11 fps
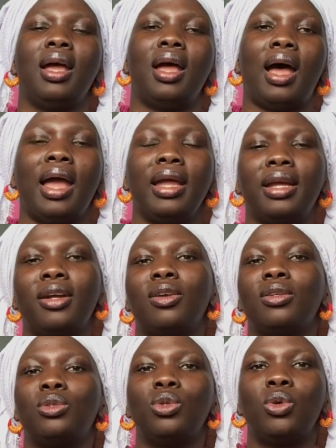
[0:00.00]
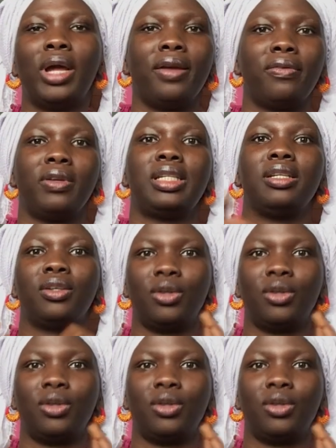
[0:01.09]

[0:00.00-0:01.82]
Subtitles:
I cannot do everything